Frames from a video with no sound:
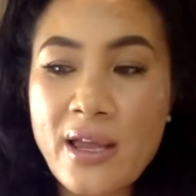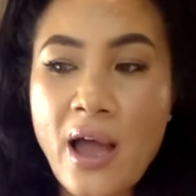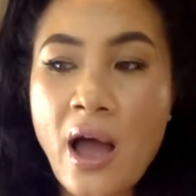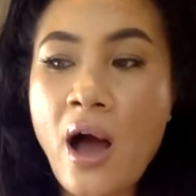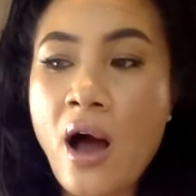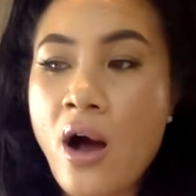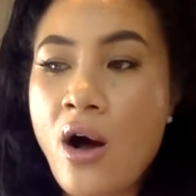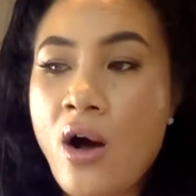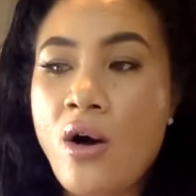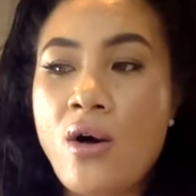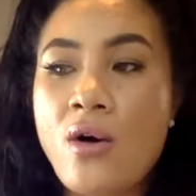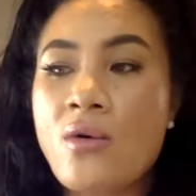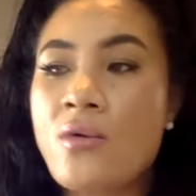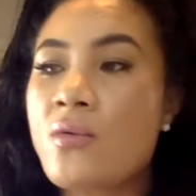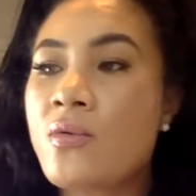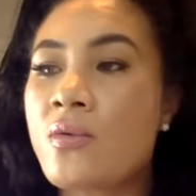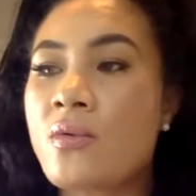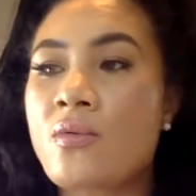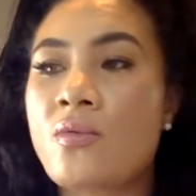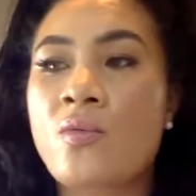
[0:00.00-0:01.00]

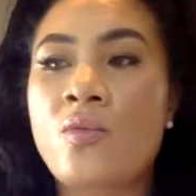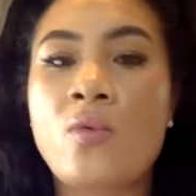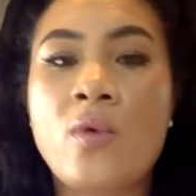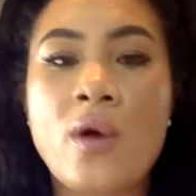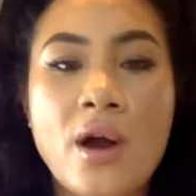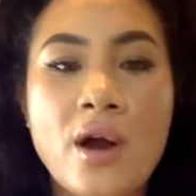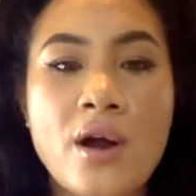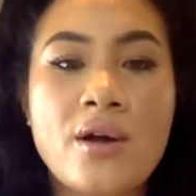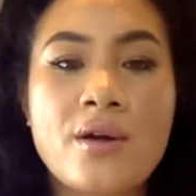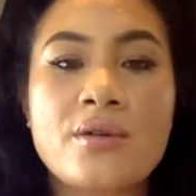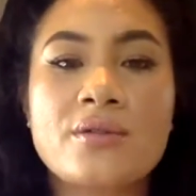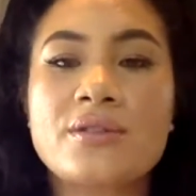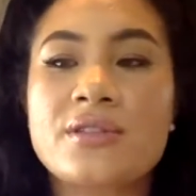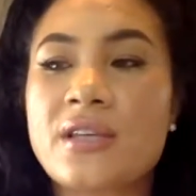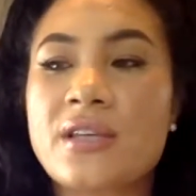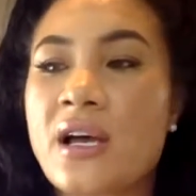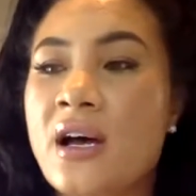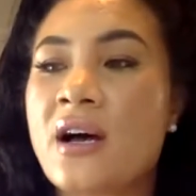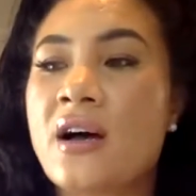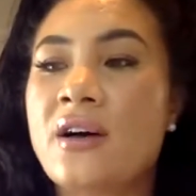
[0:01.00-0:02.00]
All words
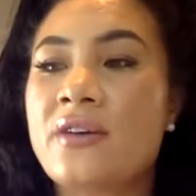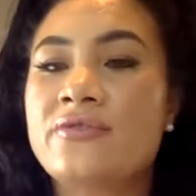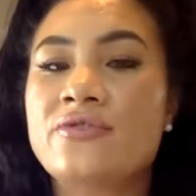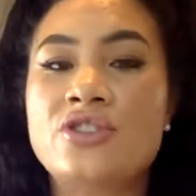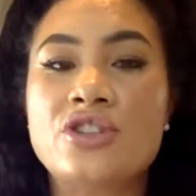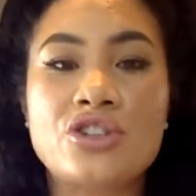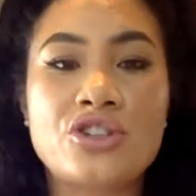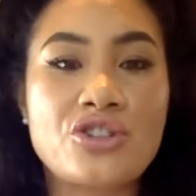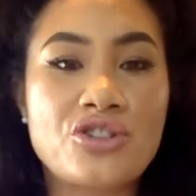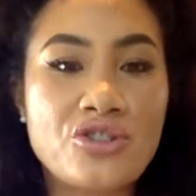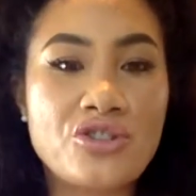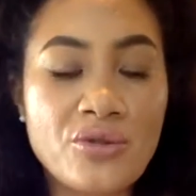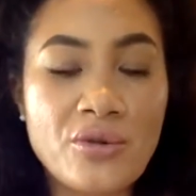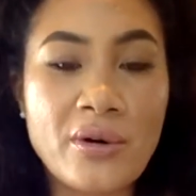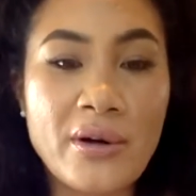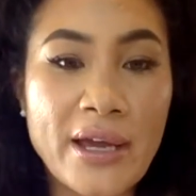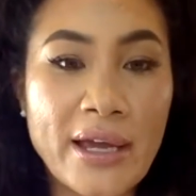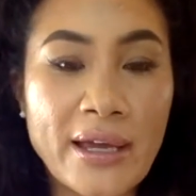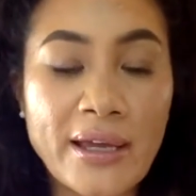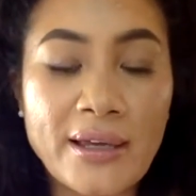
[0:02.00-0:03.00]
of
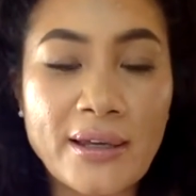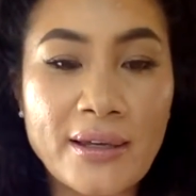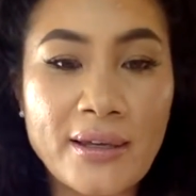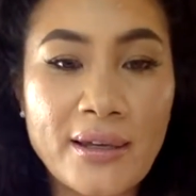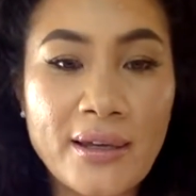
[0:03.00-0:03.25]
destroy.